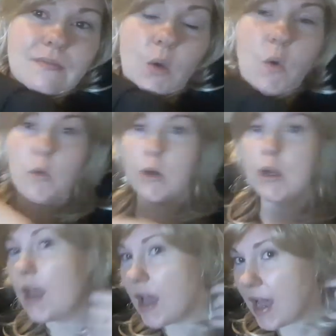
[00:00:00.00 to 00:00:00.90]
Woo!
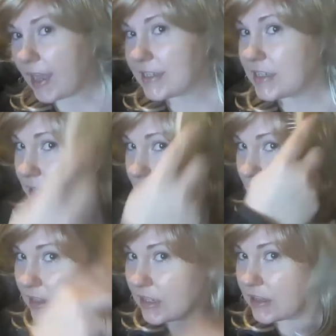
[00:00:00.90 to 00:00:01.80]
I didn't
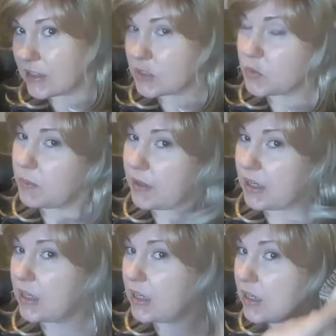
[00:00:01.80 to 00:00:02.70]
think that this would
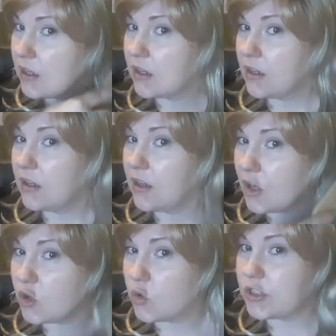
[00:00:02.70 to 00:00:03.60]
be
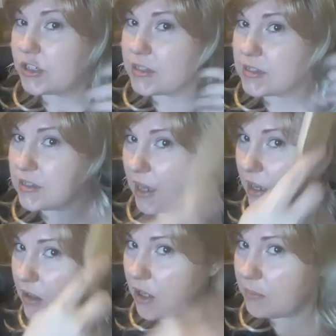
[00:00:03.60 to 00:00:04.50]
a gorgeous
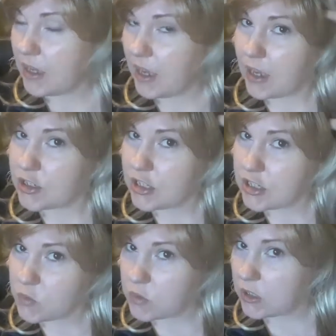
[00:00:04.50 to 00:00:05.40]
style on me. I actually
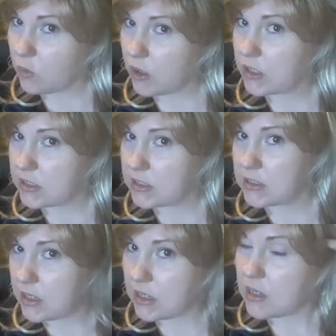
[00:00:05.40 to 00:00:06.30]
just really wanted to
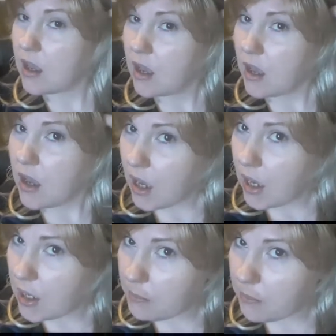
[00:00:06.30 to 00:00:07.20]
see
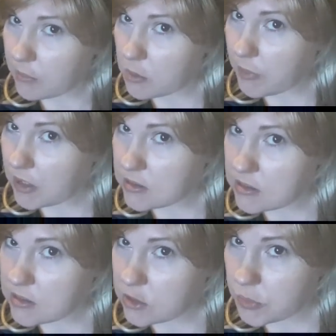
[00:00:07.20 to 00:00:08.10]
Bobbi
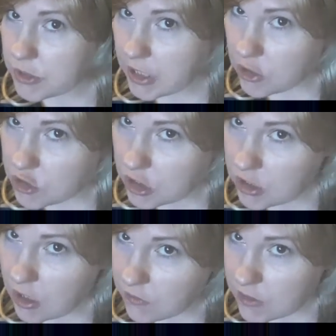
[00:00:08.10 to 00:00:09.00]
Boss's
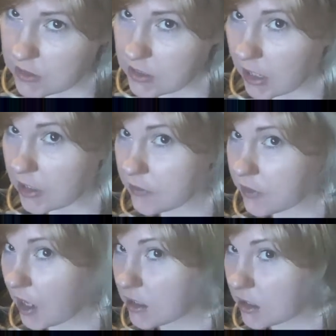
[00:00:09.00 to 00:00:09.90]
interpretation of this kind of
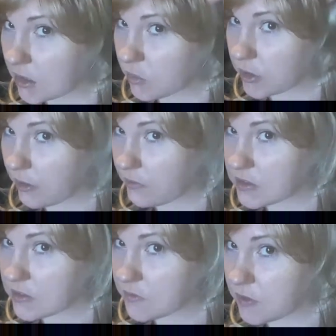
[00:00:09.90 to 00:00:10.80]
color where you have
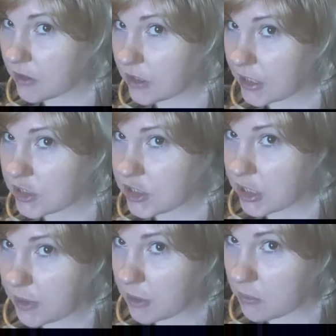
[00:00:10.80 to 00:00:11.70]
this very light
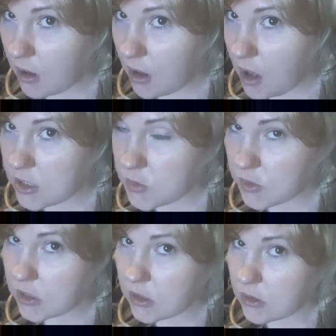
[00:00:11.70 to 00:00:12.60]
champagne blonde
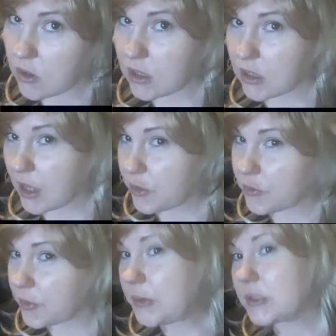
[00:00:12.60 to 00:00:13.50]
with a lighter
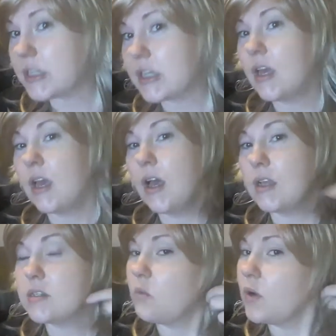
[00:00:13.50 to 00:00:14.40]
root.
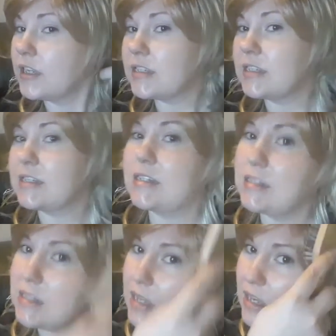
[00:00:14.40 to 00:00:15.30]
So I wanted to
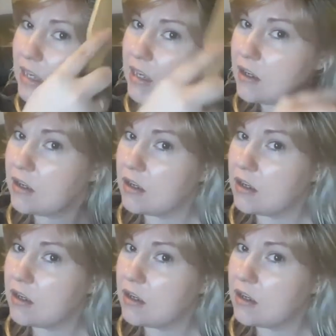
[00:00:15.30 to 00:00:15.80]
see